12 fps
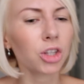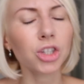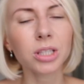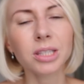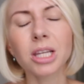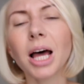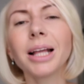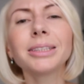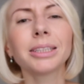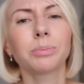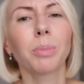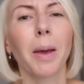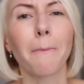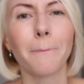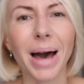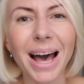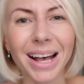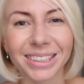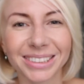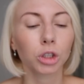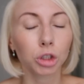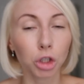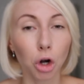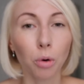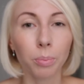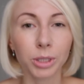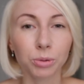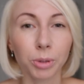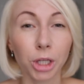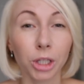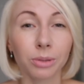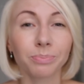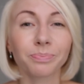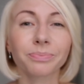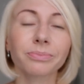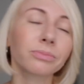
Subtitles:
just not at my best. So between